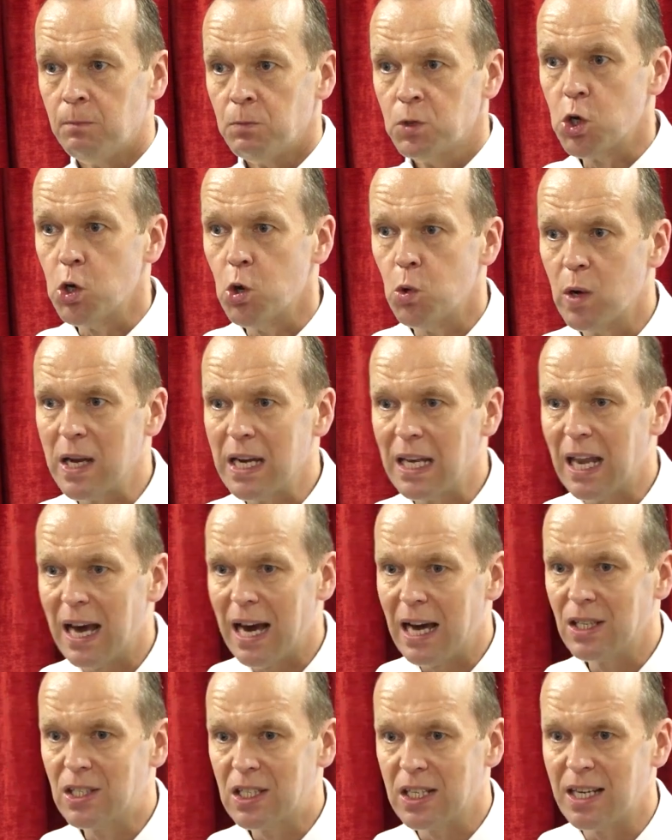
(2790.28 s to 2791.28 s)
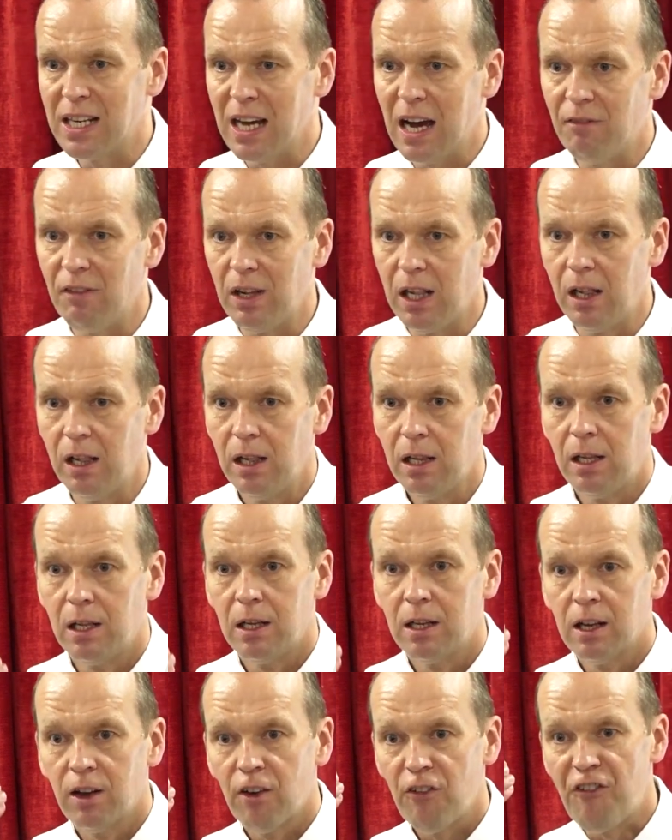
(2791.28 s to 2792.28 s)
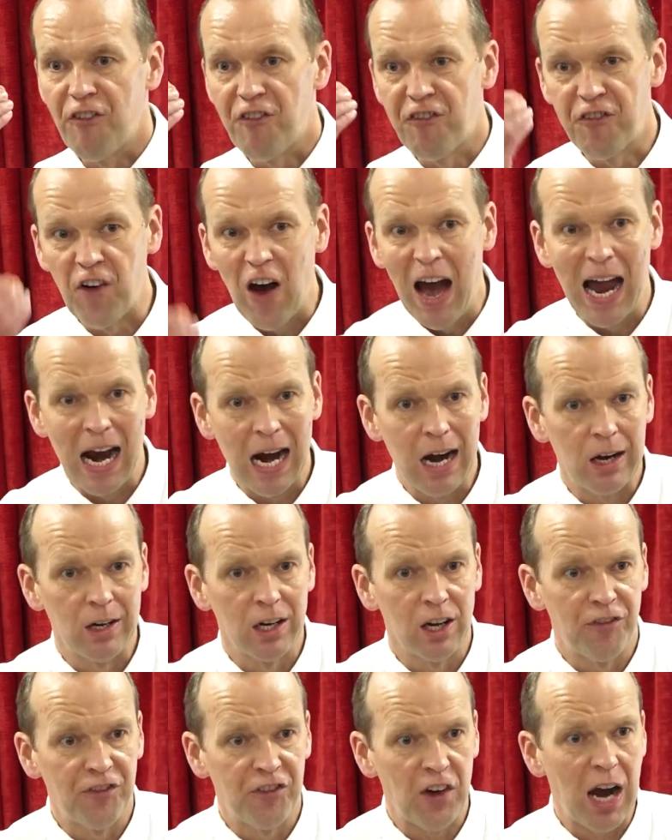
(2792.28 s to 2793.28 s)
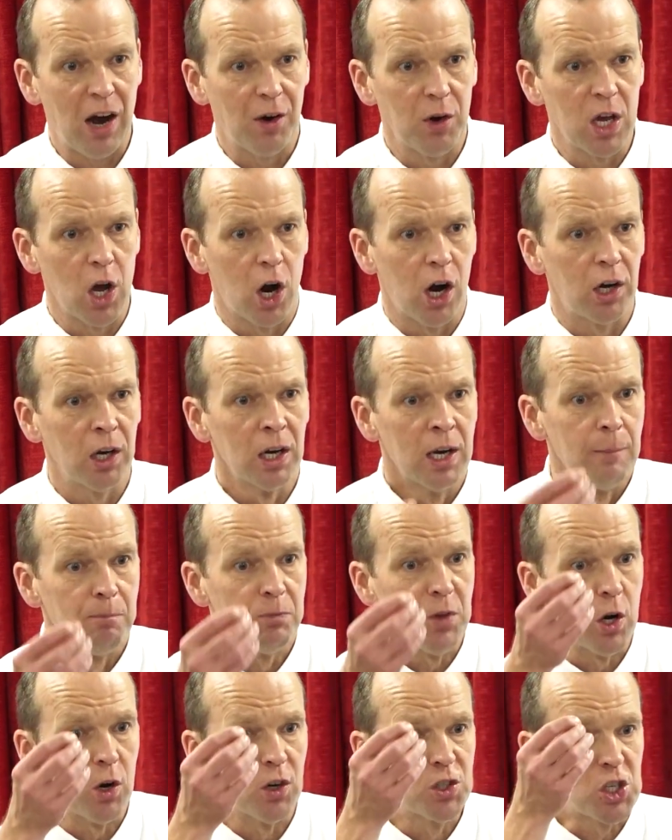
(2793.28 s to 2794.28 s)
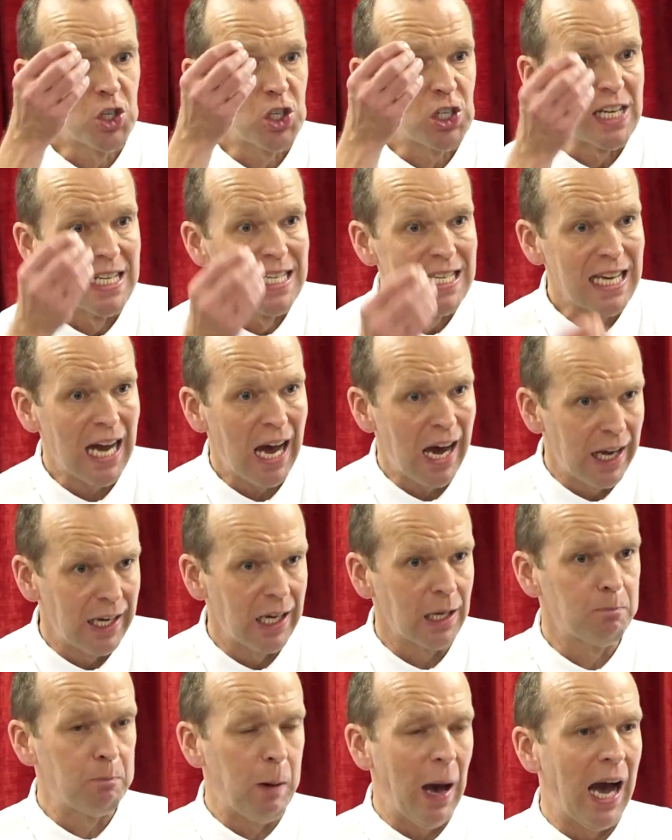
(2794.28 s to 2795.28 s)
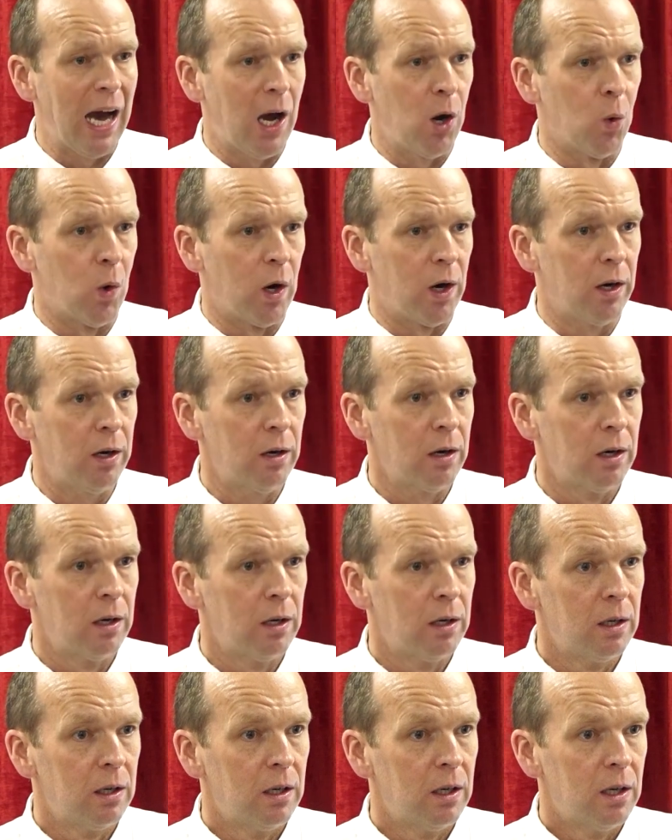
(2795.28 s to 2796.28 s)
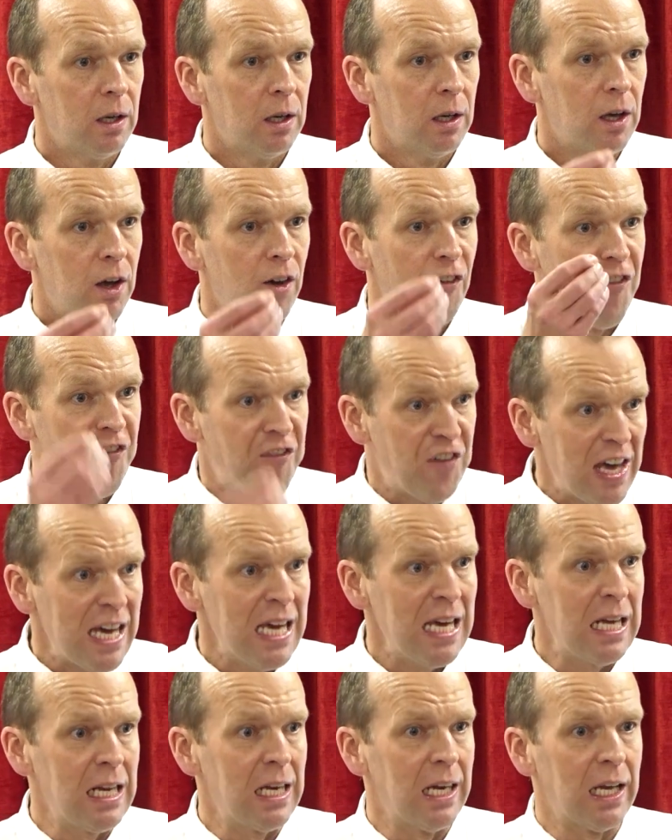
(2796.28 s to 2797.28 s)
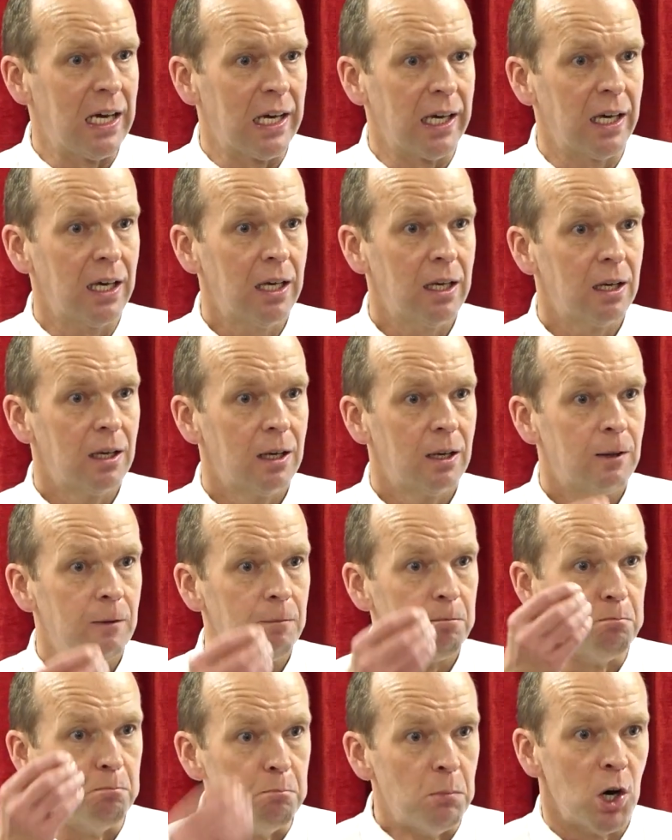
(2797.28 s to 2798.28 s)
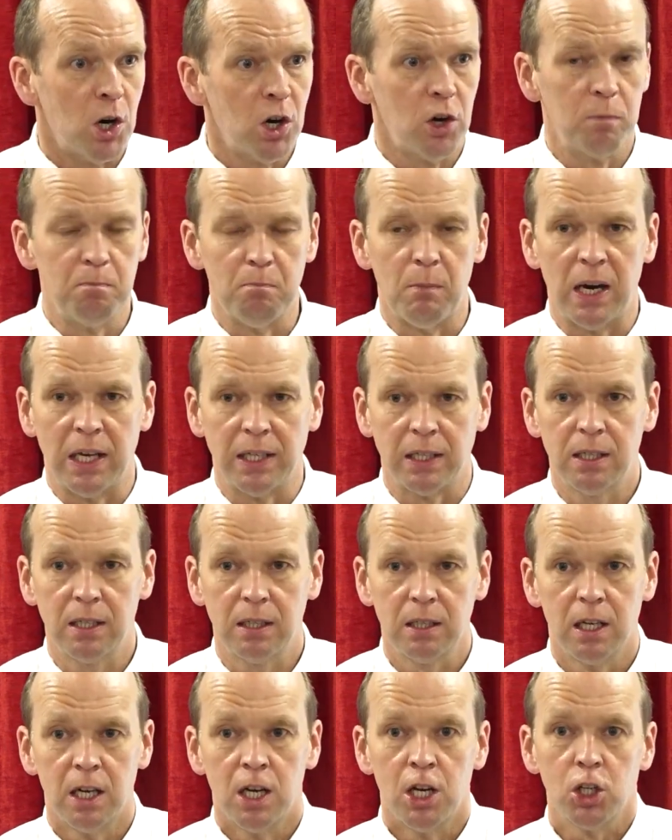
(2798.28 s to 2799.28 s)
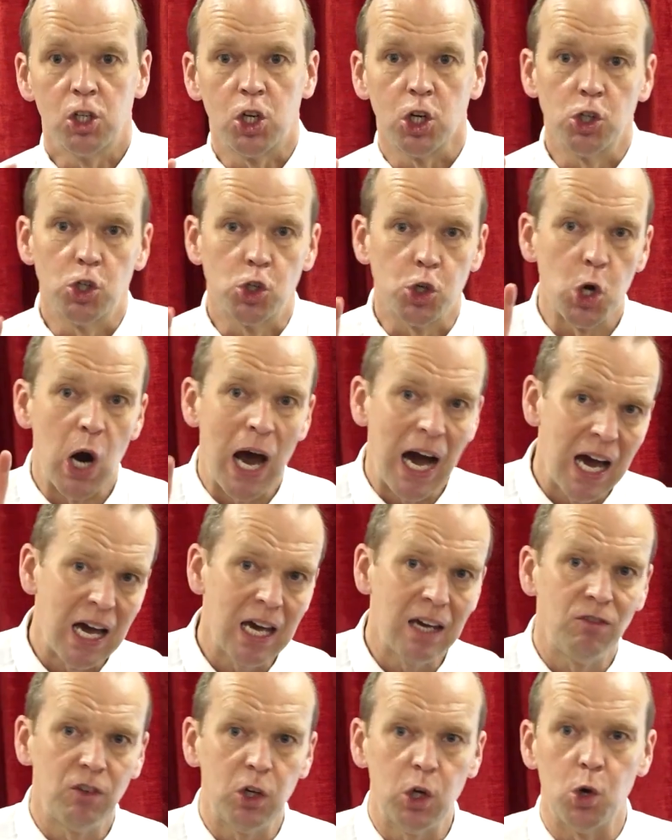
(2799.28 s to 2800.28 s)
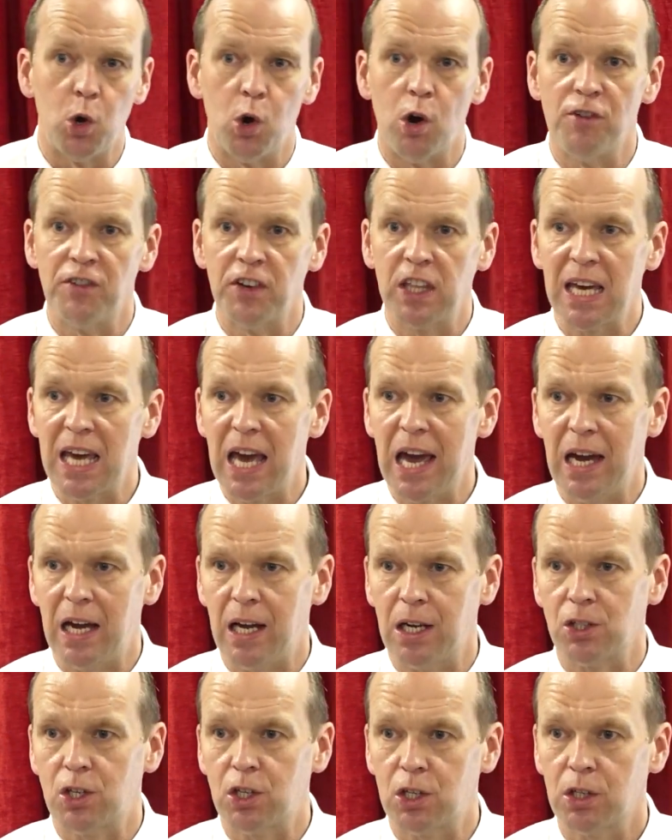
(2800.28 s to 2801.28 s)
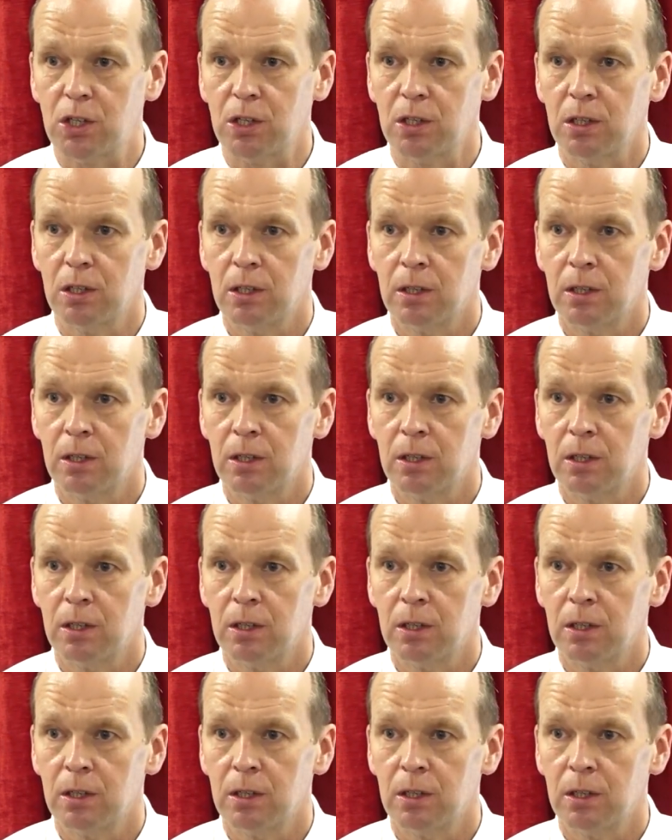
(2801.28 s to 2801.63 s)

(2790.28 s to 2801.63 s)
Do you realize the devil fired a fiery art? There's satanic power, feeling, movement to drive you over the edge